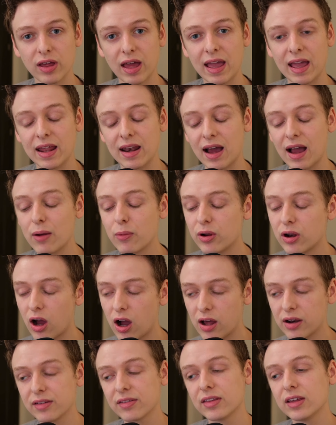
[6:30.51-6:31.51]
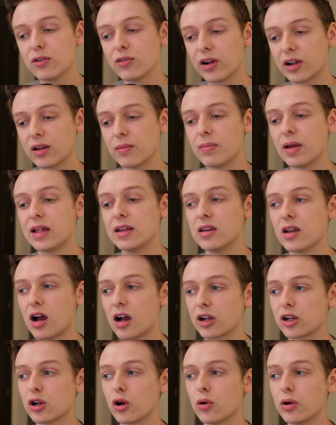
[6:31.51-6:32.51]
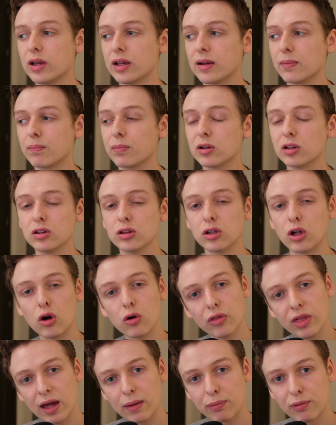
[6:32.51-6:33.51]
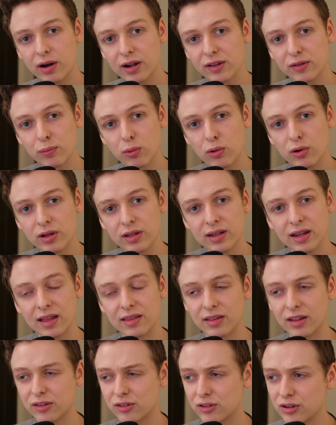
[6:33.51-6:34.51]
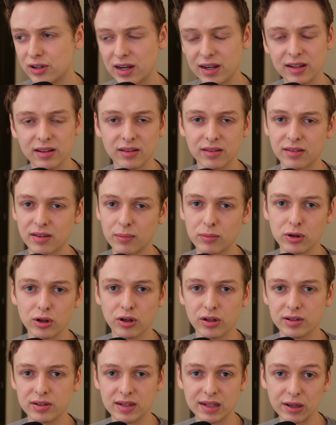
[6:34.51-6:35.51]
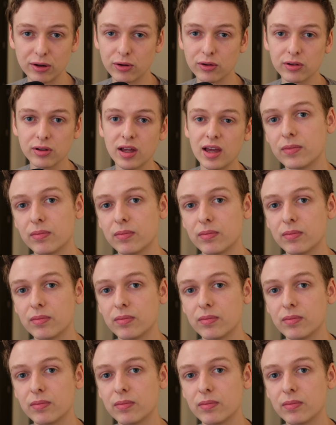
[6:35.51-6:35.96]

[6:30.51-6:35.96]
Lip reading: and I would honestly recommend not going below that price point unless you're getting some good deal,